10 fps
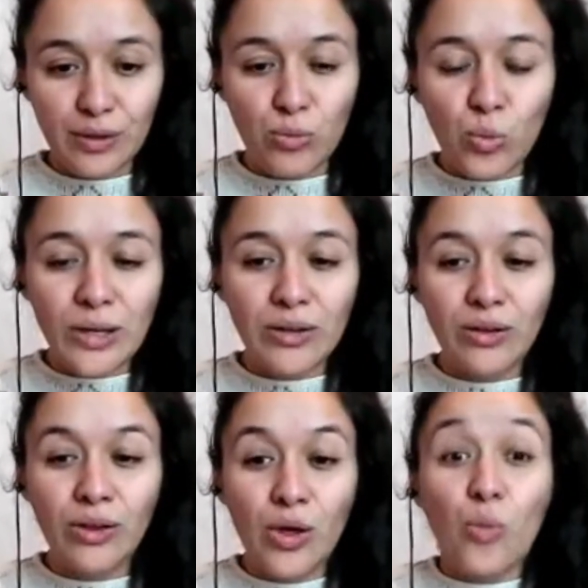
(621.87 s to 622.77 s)

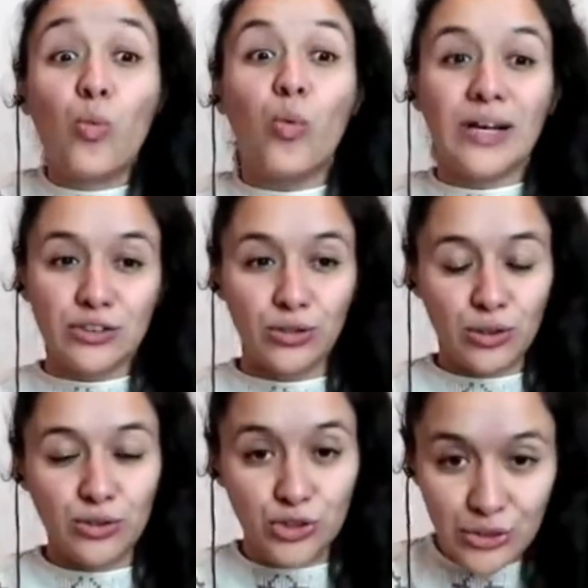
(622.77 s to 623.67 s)
will want to
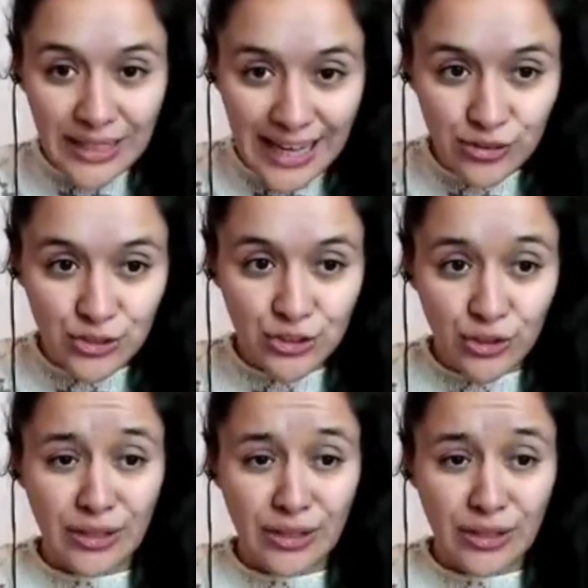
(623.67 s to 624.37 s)
go to the end result,